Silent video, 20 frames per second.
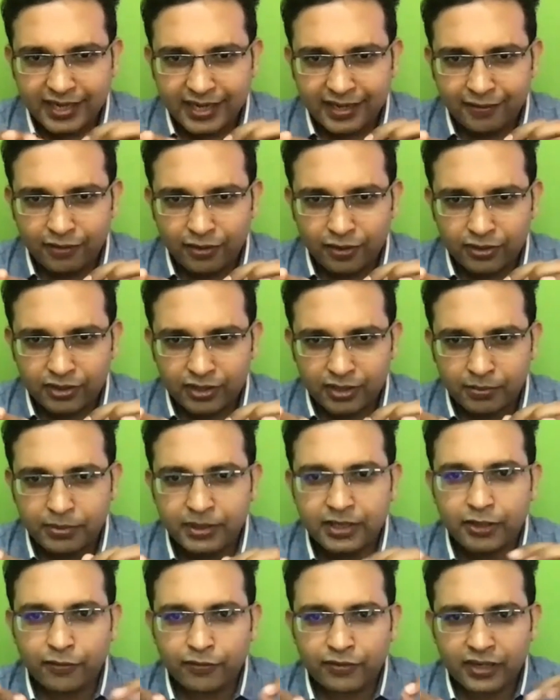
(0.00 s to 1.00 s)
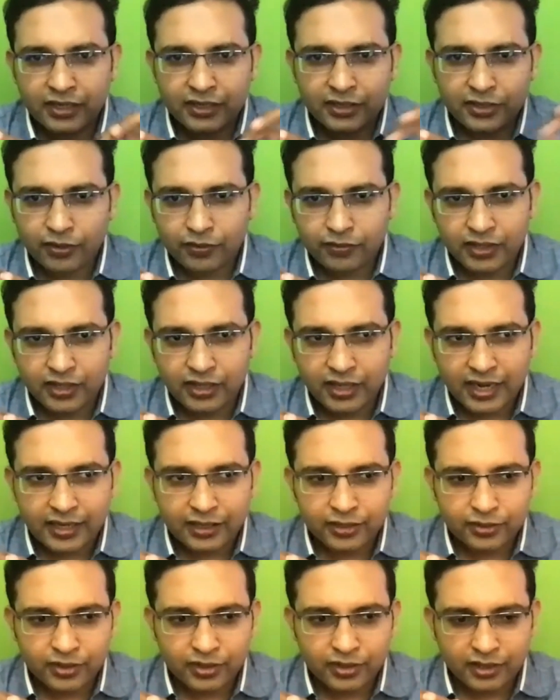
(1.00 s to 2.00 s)
have lost a bit of touch of the
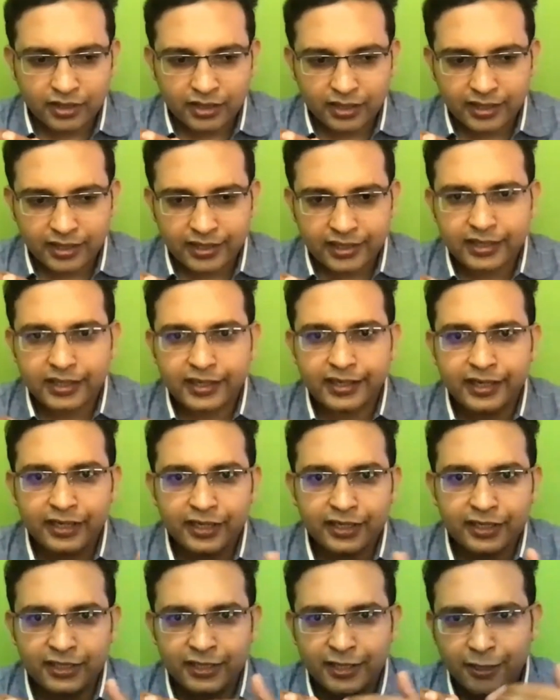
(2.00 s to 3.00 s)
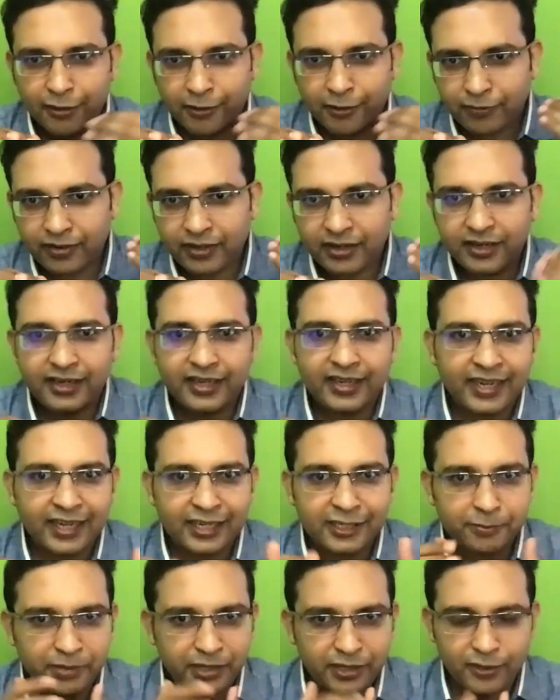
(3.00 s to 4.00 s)
natural, like inertia of learning
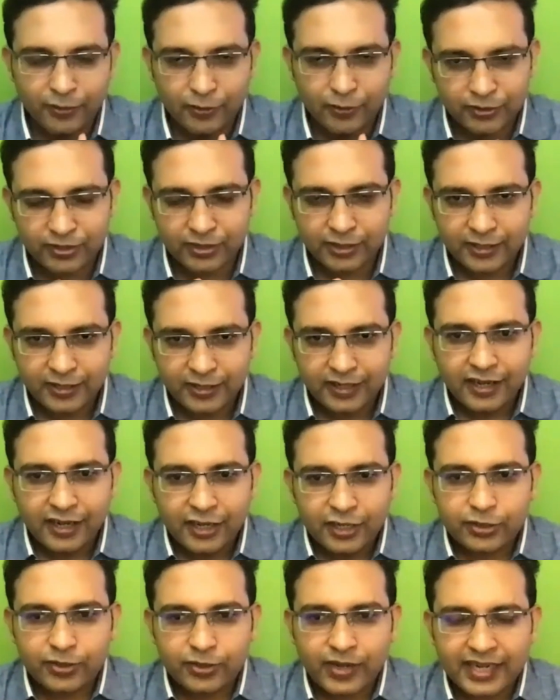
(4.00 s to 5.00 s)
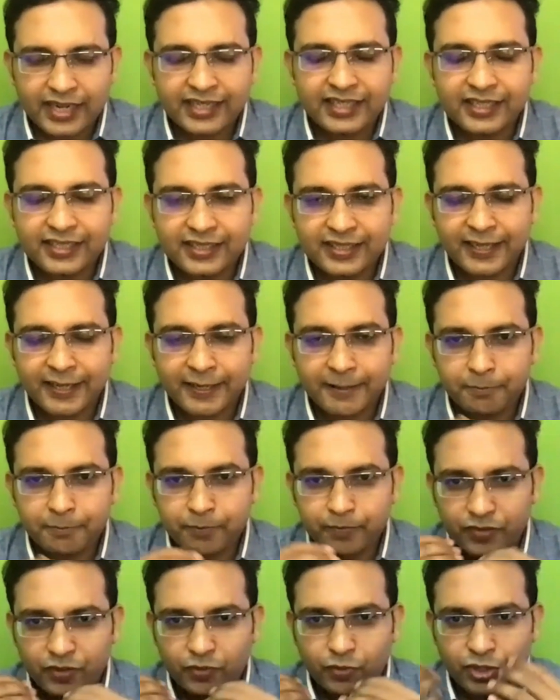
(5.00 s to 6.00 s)
has been lost. So at this time,
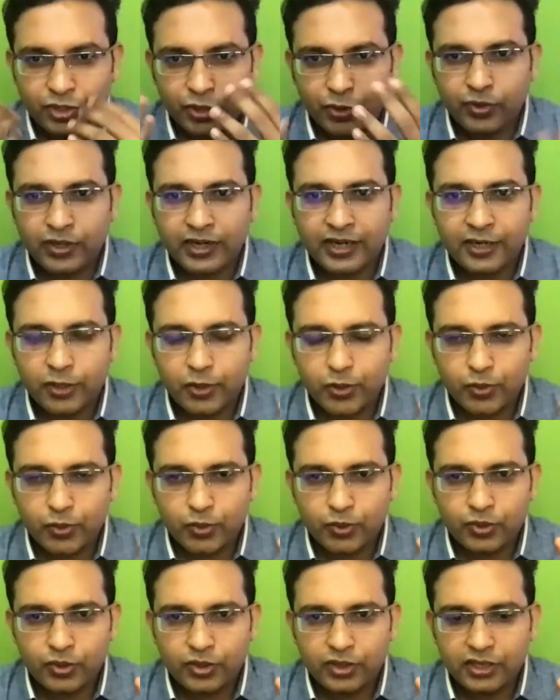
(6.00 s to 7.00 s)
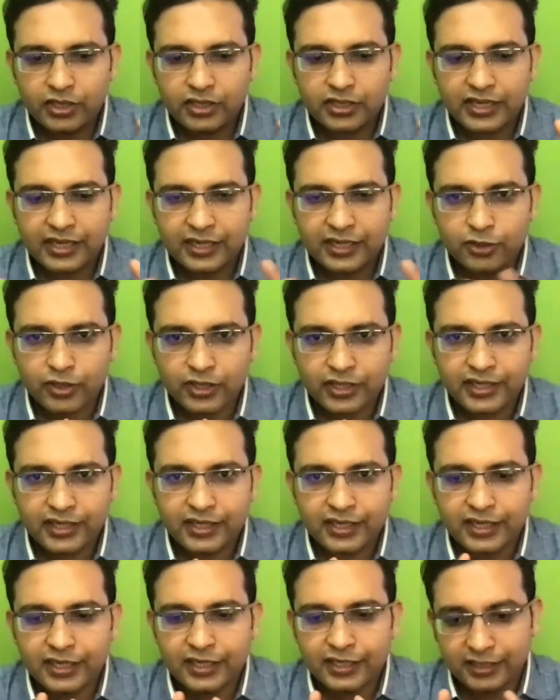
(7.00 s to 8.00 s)
what you can do is
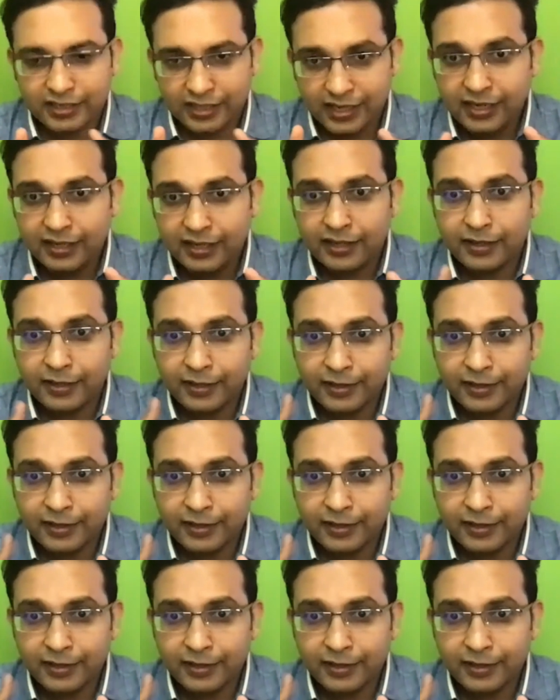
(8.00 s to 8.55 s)
actually start